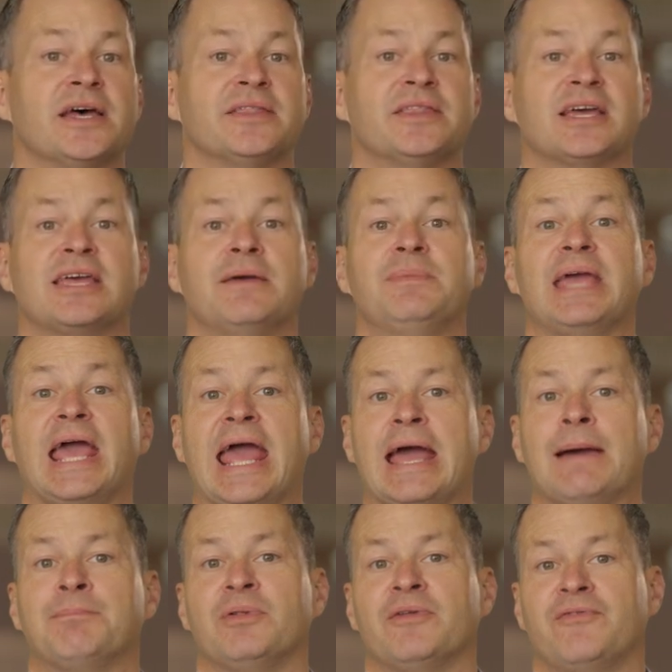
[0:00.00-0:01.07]
that can be
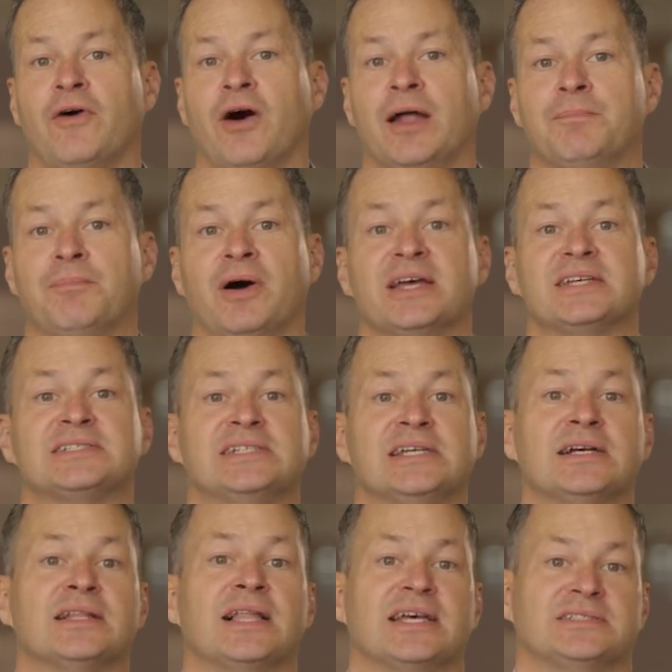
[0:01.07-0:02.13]
amplified by a
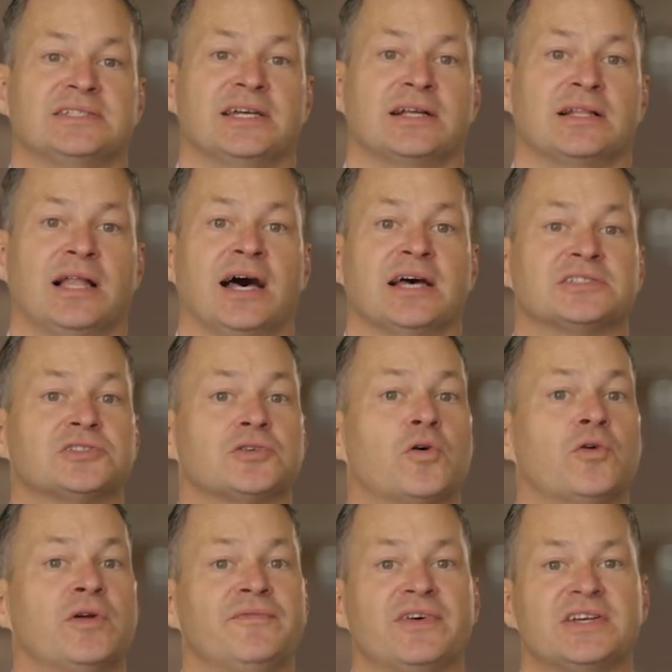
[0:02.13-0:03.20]
single asset class
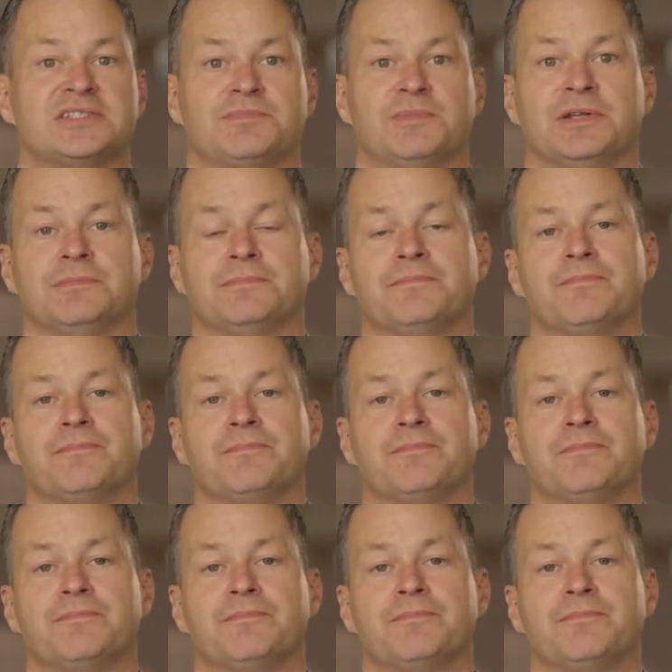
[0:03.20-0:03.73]
or investment.